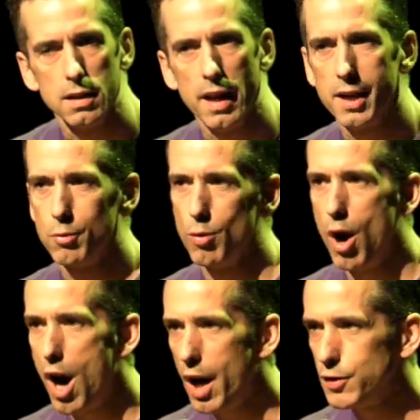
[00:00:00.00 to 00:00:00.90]
Like
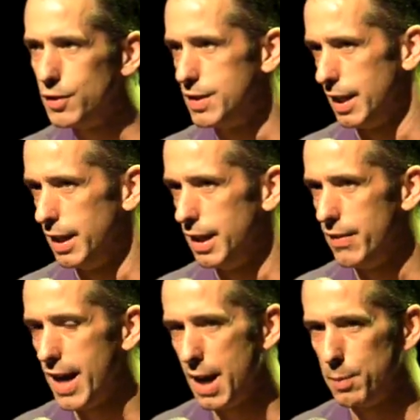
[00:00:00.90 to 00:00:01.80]
Ross did
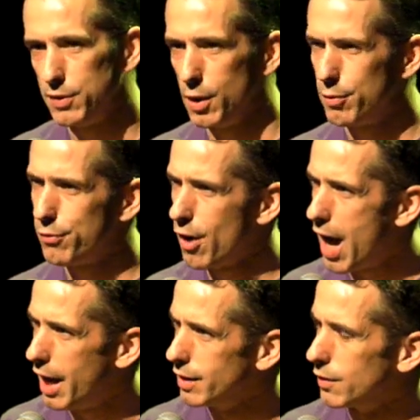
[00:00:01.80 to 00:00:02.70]
in that episode of
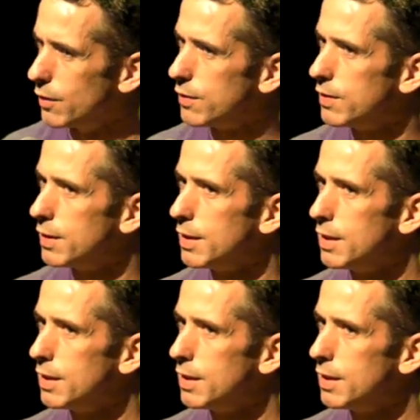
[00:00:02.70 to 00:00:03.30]
Friends.